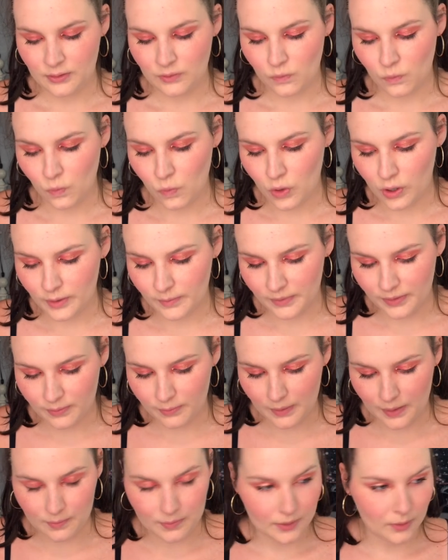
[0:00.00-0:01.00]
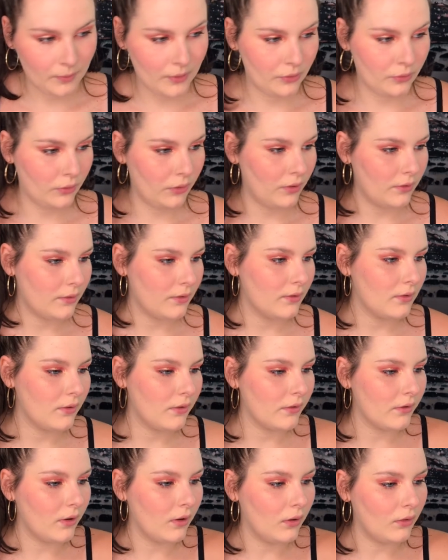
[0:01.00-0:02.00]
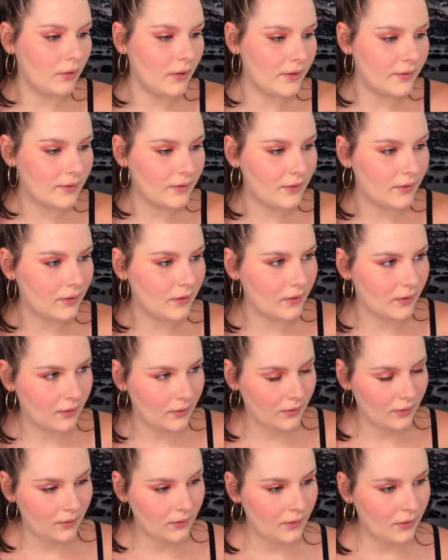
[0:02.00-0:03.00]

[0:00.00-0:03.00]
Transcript: Warmth by Bare Minerals. So let's see.